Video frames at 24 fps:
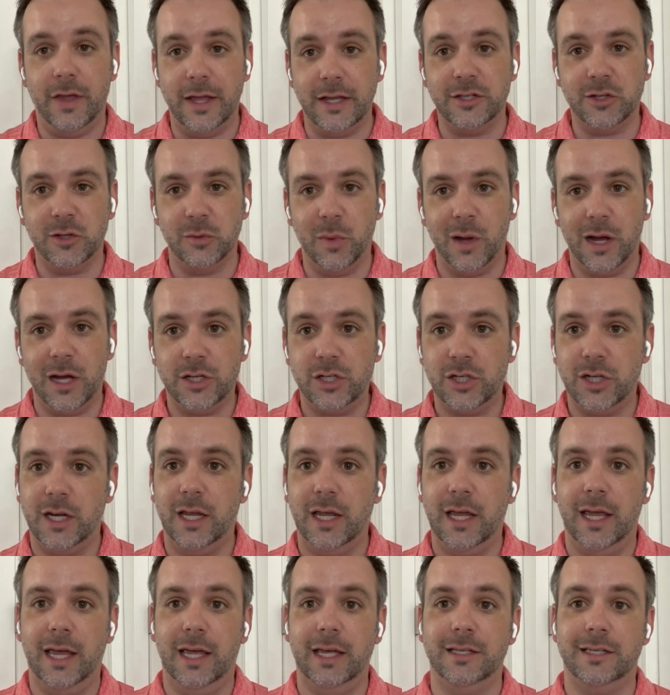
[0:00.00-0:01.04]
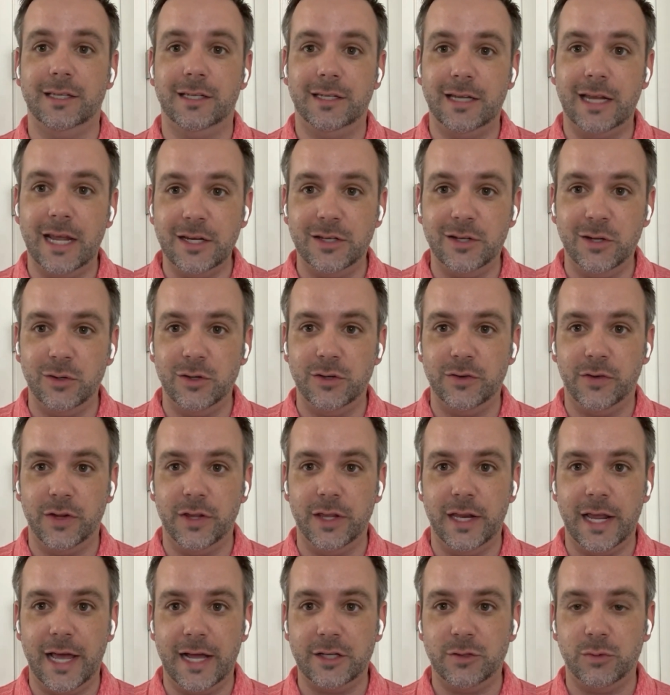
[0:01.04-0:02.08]
Thanks so much, and stay tuned for
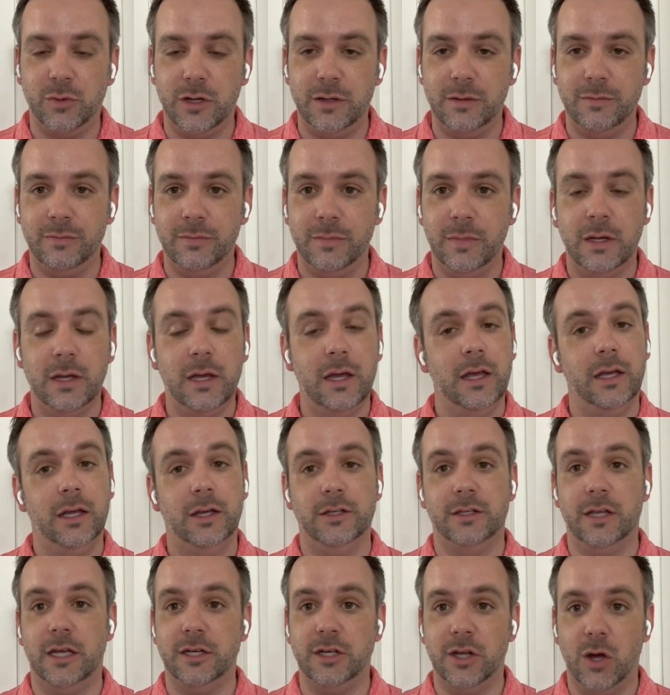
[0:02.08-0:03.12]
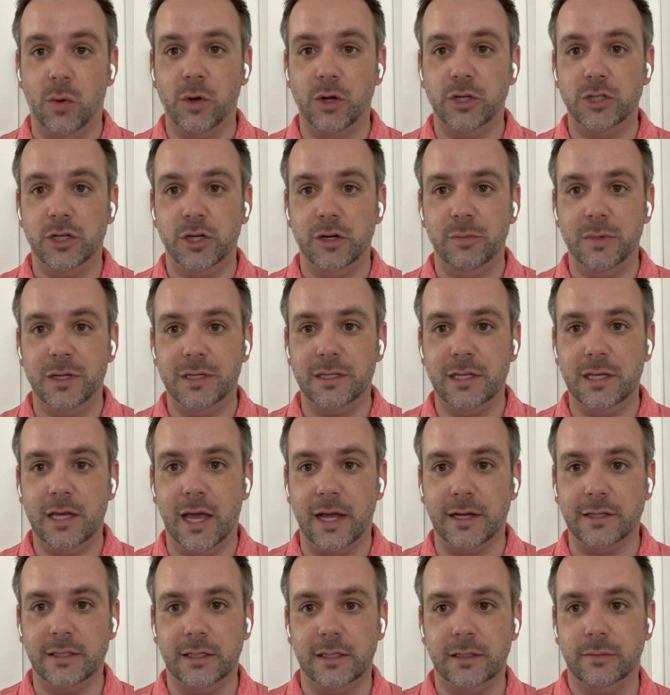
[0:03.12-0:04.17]
the next one, because I don't want you to miss the
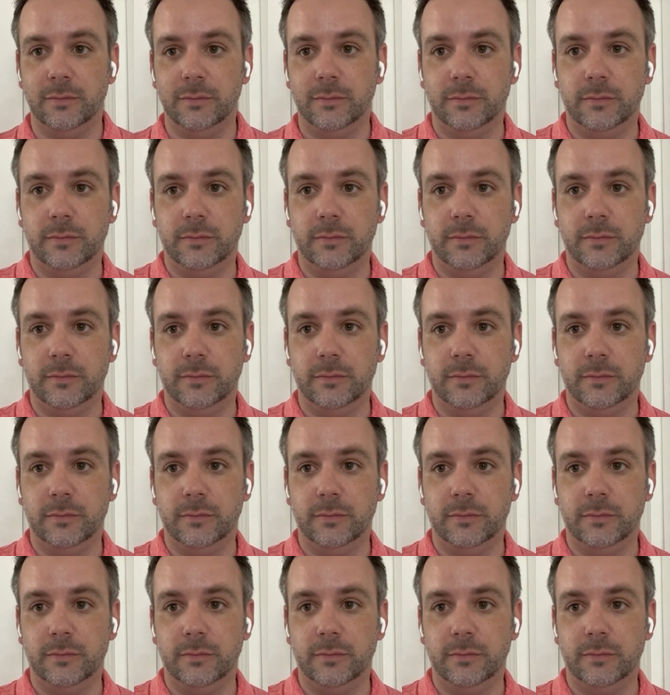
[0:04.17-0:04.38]
exit.